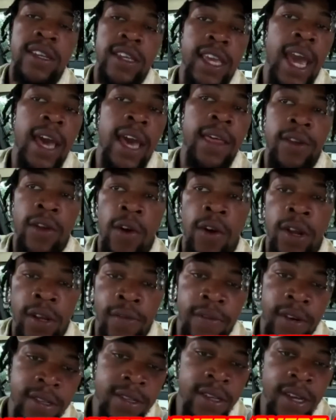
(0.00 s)
gather all of
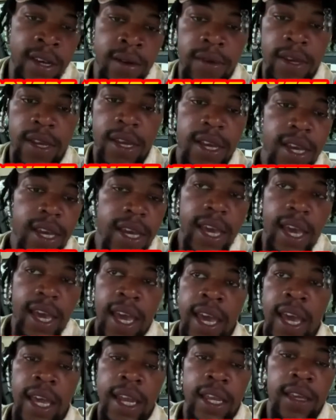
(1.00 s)
us up,
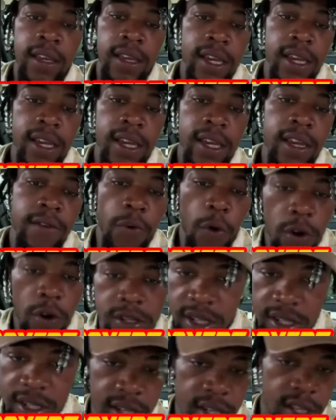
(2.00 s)
and he
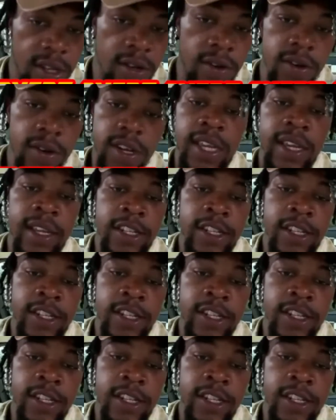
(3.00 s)
forced us to do it.